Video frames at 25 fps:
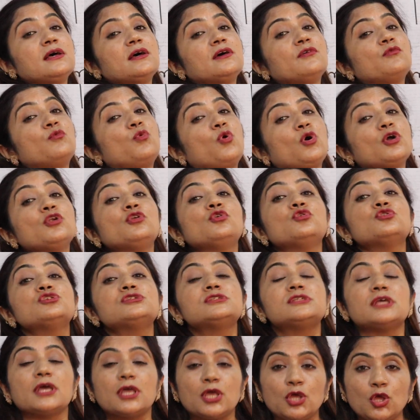want to
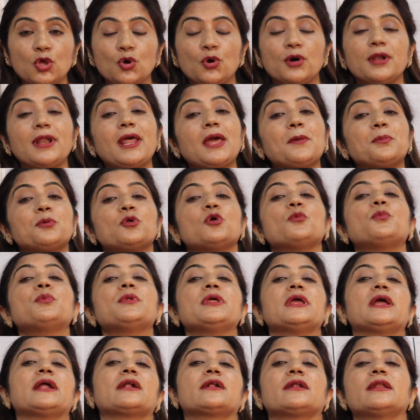secure
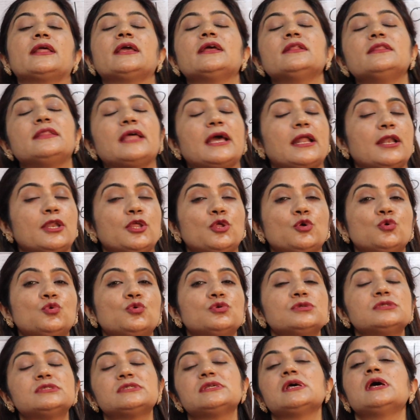appropriately, then
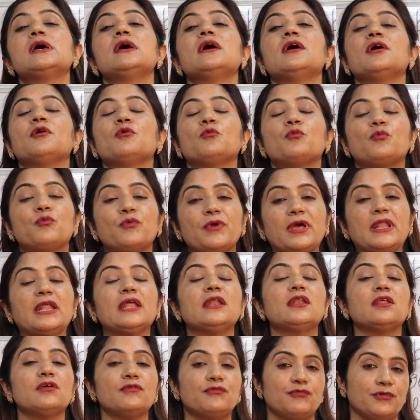use
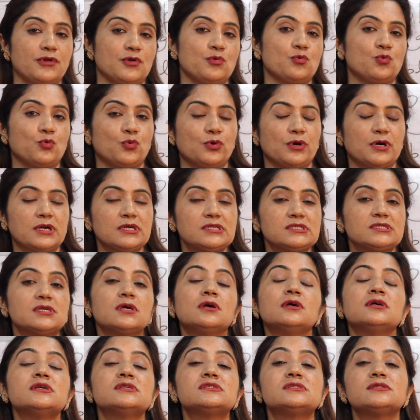very different words,
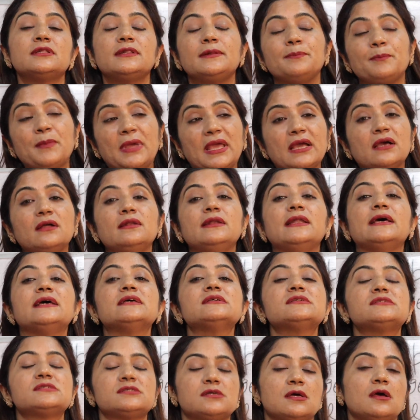make a
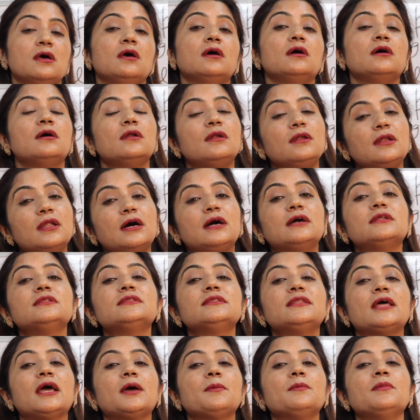list, learn
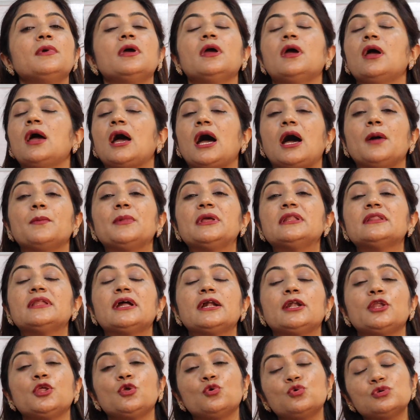them. I mean
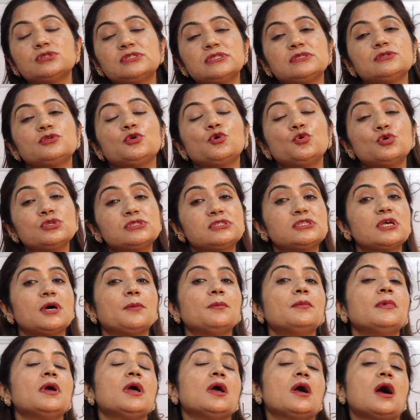that use
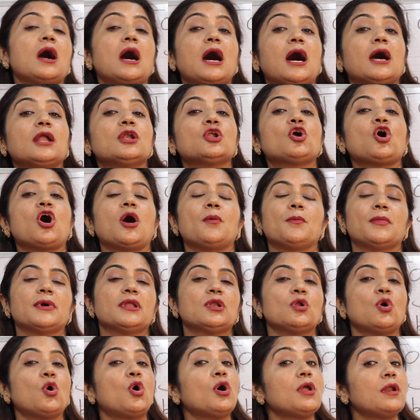some
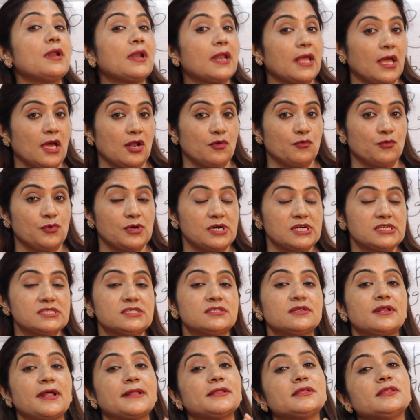uncommon or rare words,
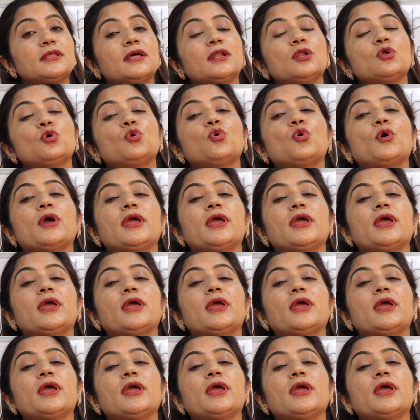rather than